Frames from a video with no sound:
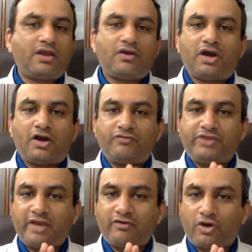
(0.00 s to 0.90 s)

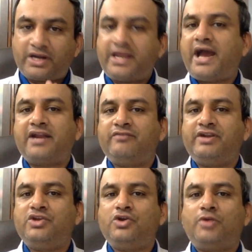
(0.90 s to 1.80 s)
We have already had a
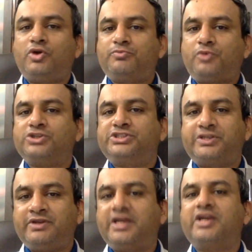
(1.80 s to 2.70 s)
video about
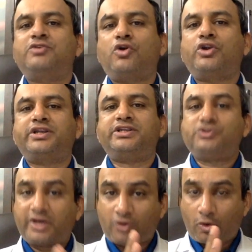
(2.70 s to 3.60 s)
positive and negative qualities. You
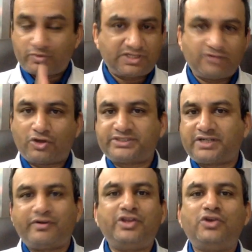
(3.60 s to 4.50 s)
can obviously watch
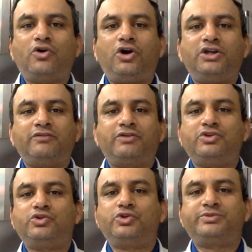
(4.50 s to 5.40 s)
that video on our
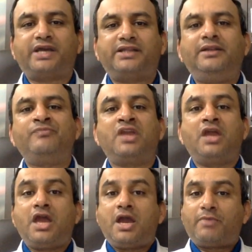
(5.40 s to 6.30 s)
YouTube channel.
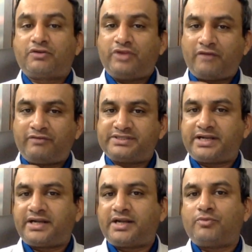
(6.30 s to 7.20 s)
But we have
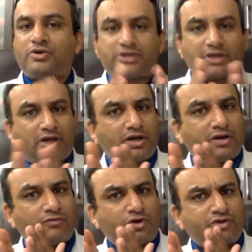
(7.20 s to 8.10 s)
decided about
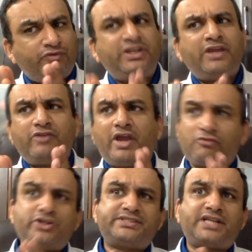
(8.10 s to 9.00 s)
we have
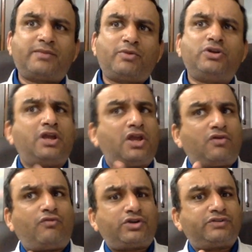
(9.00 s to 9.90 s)
to decide about
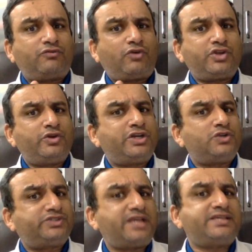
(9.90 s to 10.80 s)
what you need to
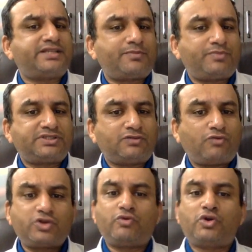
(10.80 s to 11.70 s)
change in that person,
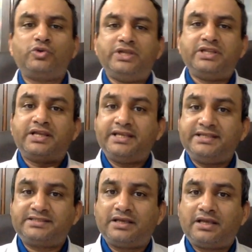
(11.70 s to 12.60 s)
what you want to
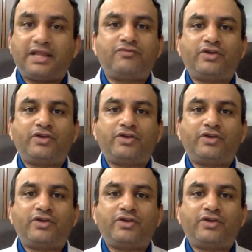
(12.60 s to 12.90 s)
increase. Like for